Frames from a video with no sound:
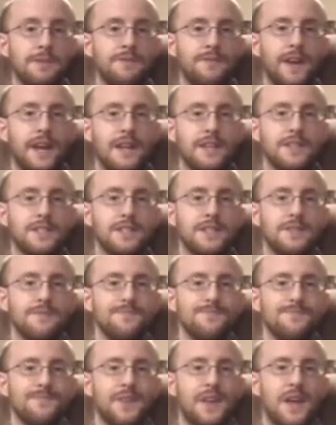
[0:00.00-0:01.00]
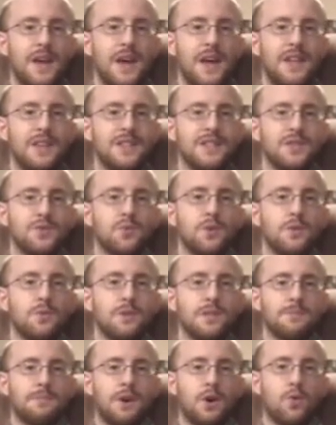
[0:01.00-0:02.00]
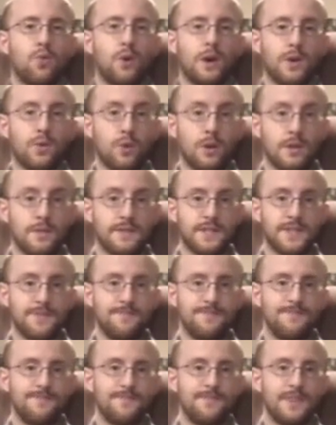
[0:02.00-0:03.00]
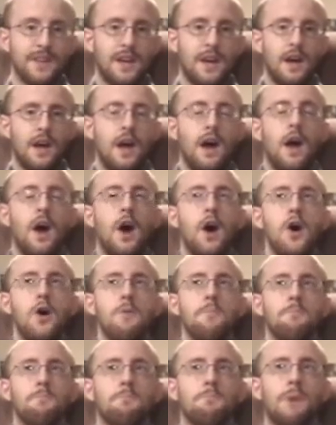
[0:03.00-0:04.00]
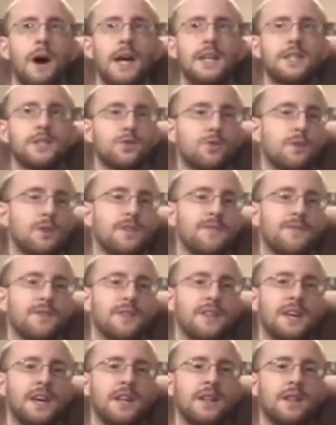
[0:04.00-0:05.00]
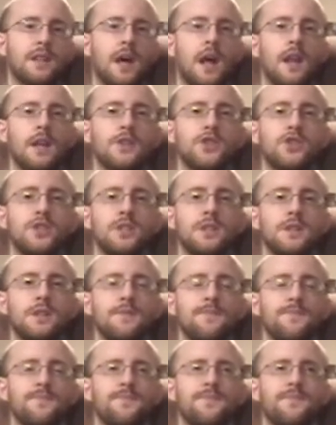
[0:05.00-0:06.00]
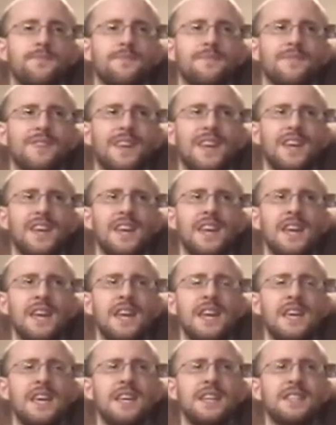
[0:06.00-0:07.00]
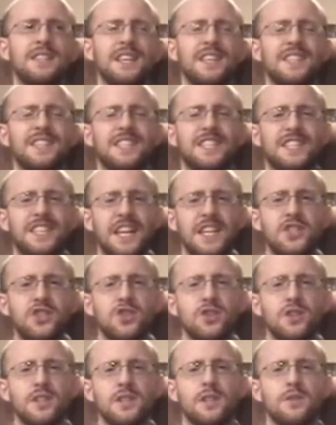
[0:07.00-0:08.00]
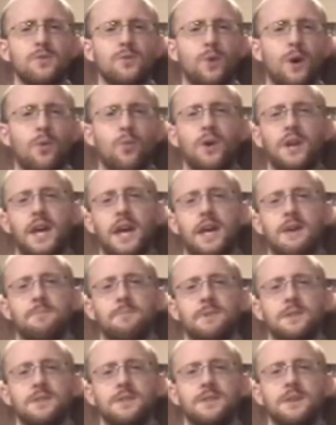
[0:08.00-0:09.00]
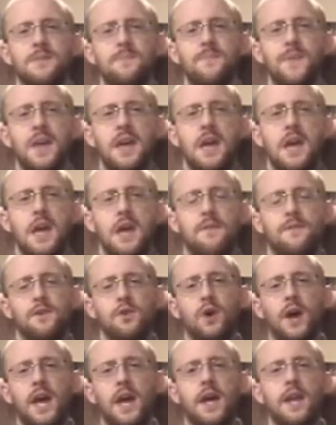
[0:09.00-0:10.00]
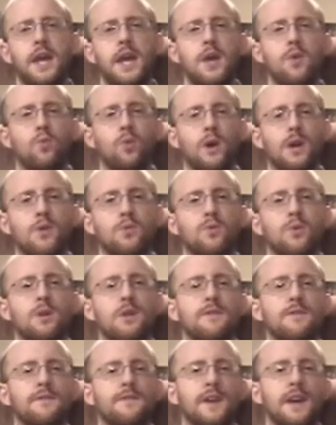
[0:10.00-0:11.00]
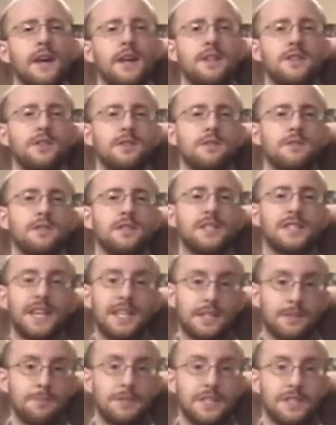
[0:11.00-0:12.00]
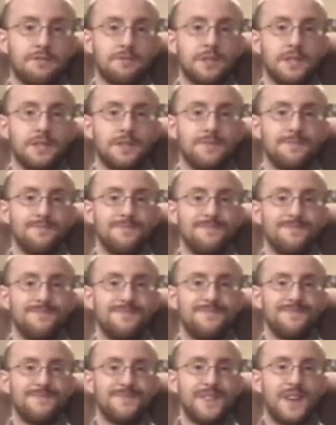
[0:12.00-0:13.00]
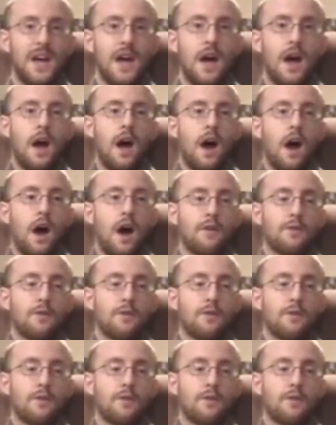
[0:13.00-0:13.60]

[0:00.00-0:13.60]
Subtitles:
fantasy, and this one was about werewolves. My story for the anthology is essentially what would happen if you had a werewolf enter Sesame Street. Of